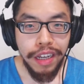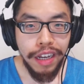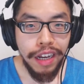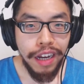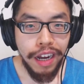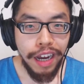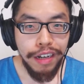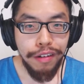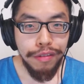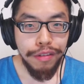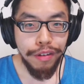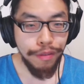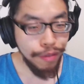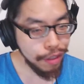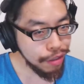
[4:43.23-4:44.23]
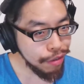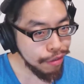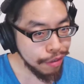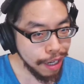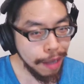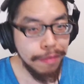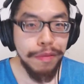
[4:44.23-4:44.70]
I know the original
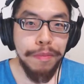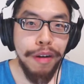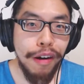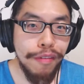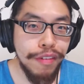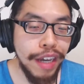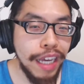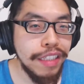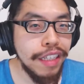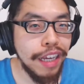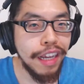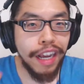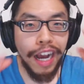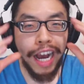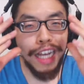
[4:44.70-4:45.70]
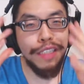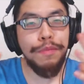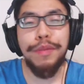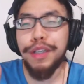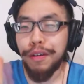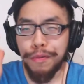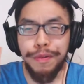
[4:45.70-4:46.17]
Captain Marvel has like
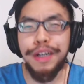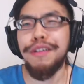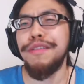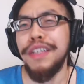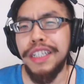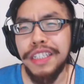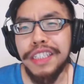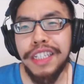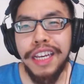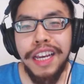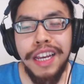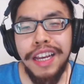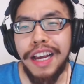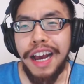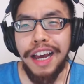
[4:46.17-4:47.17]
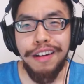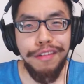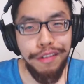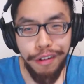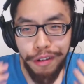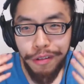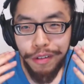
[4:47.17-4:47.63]
cosmic awareness. I don't
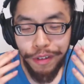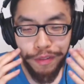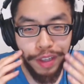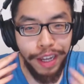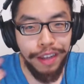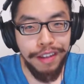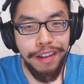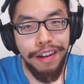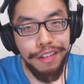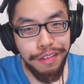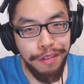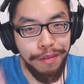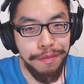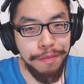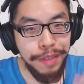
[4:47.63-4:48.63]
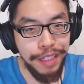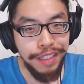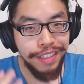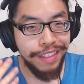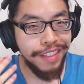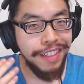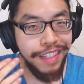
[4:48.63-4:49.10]
know if that also
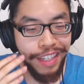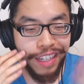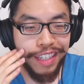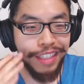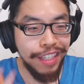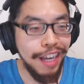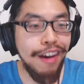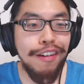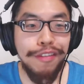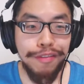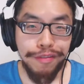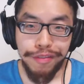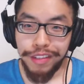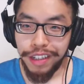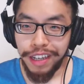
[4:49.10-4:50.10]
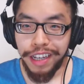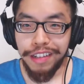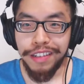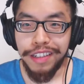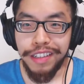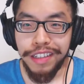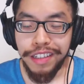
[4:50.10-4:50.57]
means he can tell
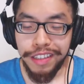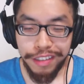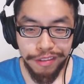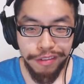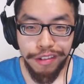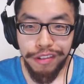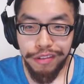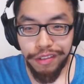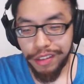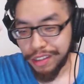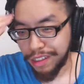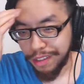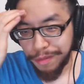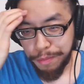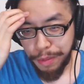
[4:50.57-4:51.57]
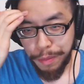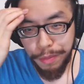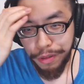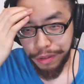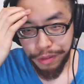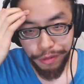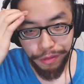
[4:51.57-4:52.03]
if people
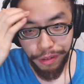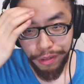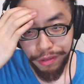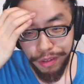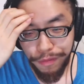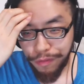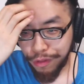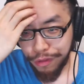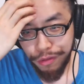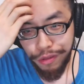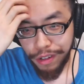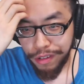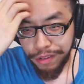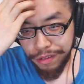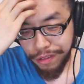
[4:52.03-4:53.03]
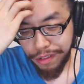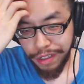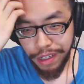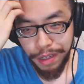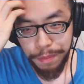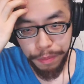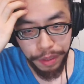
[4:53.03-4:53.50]
are Skrull infiltrators or
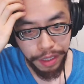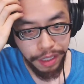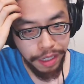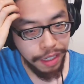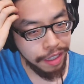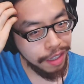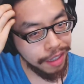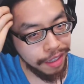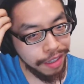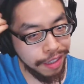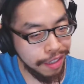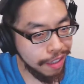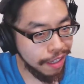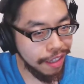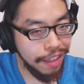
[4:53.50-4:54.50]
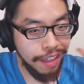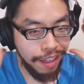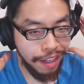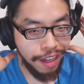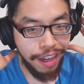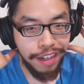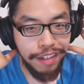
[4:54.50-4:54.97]
not, but
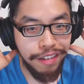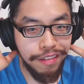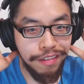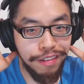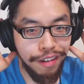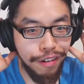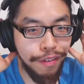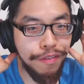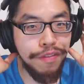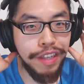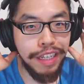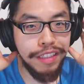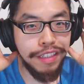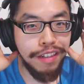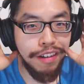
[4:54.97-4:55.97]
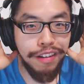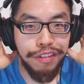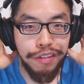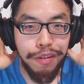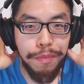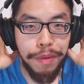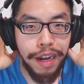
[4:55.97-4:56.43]
I don't know if that's
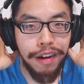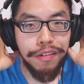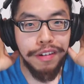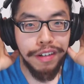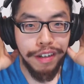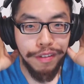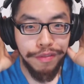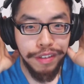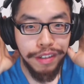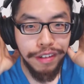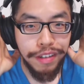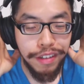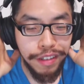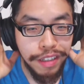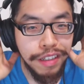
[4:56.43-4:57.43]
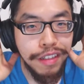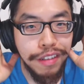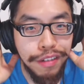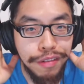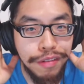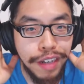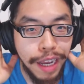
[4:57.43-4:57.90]
also a power of the
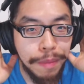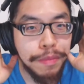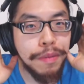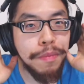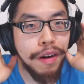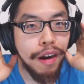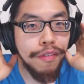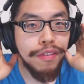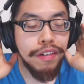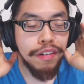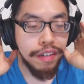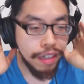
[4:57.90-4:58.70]
new Captain Marvel.